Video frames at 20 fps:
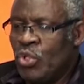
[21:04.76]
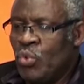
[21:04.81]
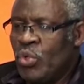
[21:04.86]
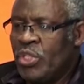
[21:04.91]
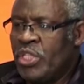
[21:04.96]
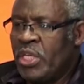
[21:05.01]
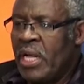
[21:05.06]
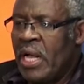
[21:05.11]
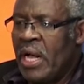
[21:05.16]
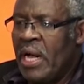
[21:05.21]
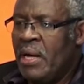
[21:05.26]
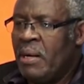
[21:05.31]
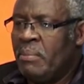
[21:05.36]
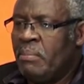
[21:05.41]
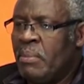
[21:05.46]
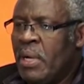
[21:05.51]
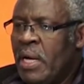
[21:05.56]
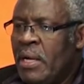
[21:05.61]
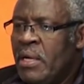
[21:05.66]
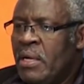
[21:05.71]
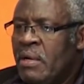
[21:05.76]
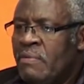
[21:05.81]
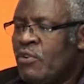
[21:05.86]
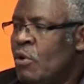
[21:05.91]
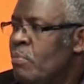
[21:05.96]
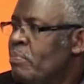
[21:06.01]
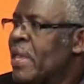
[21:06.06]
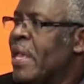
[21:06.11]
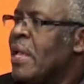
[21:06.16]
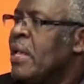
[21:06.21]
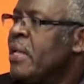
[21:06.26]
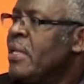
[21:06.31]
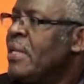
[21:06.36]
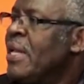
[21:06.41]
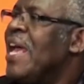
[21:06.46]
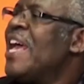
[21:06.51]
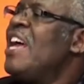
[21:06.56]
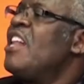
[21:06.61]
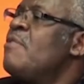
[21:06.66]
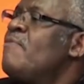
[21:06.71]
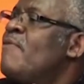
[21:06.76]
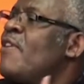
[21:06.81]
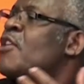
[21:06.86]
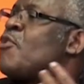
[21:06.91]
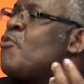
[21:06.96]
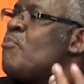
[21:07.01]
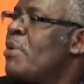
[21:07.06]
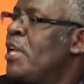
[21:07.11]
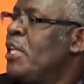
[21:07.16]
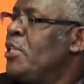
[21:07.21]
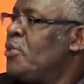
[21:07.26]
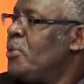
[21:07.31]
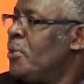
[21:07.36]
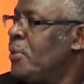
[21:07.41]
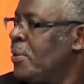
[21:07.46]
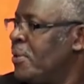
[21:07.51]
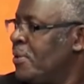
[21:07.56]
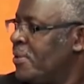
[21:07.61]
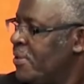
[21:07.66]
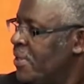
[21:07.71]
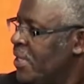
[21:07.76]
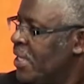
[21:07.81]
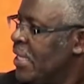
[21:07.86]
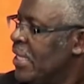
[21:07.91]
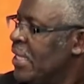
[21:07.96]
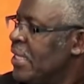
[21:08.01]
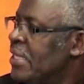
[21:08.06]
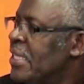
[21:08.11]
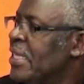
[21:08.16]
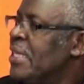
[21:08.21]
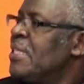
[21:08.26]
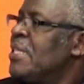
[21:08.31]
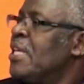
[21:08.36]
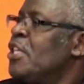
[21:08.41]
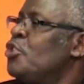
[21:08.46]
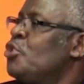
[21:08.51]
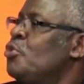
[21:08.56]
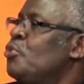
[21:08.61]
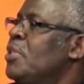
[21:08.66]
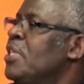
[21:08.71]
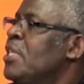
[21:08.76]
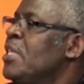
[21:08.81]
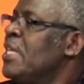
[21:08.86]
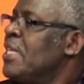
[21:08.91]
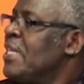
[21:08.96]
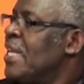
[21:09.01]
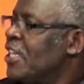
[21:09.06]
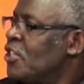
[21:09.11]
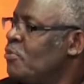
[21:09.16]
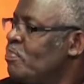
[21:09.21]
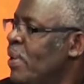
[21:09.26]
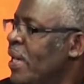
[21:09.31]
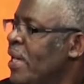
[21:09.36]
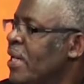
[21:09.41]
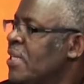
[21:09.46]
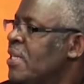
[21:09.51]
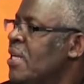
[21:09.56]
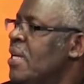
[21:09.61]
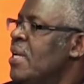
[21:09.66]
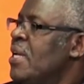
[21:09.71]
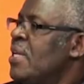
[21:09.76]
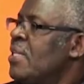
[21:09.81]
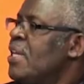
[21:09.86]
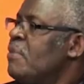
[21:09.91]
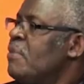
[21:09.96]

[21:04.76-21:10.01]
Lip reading: which come from the environmental things that you didn't expect. The